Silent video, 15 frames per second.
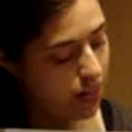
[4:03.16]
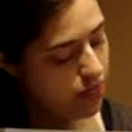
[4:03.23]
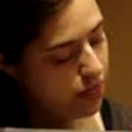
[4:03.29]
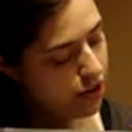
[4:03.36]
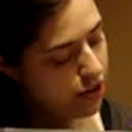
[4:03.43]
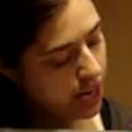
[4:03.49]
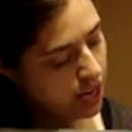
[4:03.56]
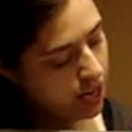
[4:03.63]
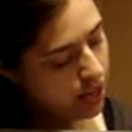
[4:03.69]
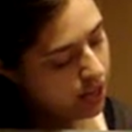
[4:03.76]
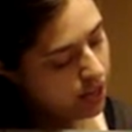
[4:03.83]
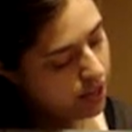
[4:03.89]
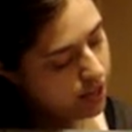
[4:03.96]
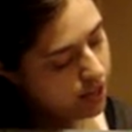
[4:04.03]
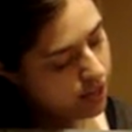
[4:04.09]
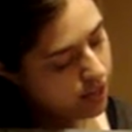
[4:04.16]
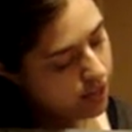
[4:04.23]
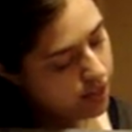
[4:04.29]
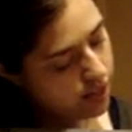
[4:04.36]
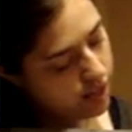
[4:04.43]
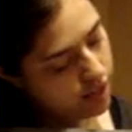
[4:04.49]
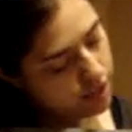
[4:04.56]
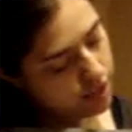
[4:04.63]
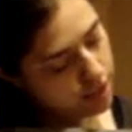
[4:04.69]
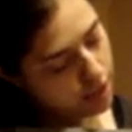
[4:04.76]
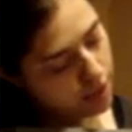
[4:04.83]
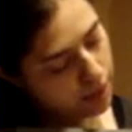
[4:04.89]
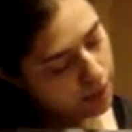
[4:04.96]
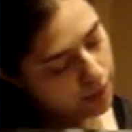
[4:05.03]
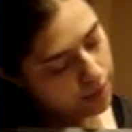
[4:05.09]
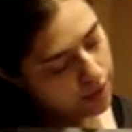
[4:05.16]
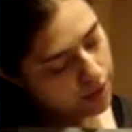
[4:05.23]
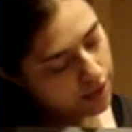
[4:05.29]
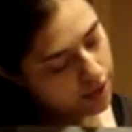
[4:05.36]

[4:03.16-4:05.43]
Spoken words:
than 3. So